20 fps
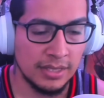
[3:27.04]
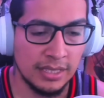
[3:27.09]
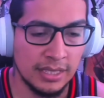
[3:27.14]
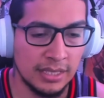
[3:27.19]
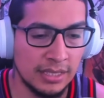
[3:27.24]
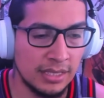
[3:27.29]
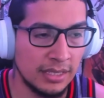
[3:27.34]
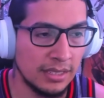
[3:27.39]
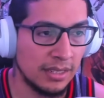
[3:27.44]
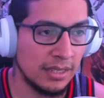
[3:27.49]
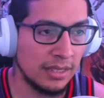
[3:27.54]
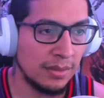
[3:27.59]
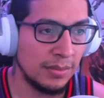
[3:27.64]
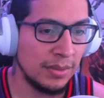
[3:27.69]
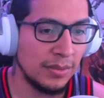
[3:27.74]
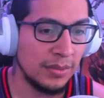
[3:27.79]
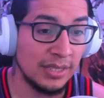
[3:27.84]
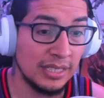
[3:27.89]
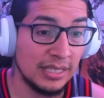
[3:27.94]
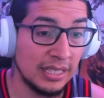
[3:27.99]
This is gonna
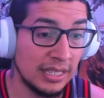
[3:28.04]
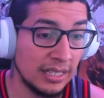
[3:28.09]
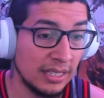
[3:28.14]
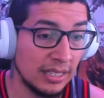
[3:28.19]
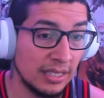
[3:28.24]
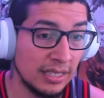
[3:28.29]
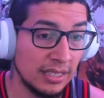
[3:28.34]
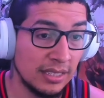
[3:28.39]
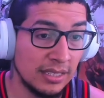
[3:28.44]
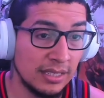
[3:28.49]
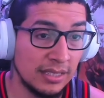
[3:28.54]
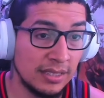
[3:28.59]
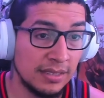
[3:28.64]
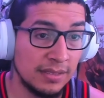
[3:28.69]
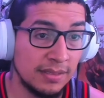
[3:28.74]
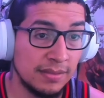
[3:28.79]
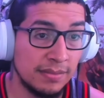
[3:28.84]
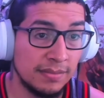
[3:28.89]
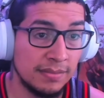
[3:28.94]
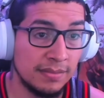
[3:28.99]
be
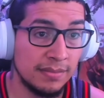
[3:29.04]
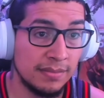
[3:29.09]
ridiculous.